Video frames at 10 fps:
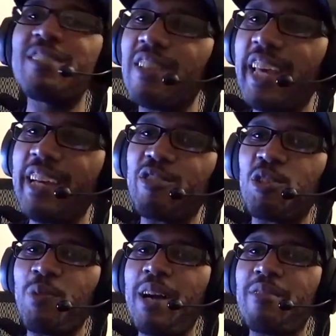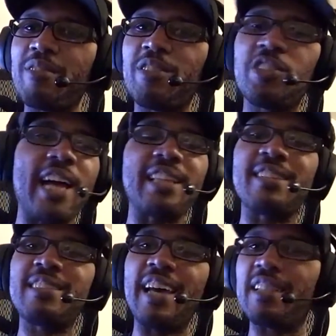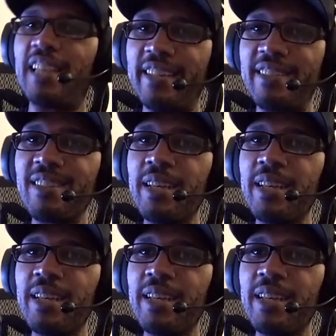of the Lakers surrounding Shaq like satellites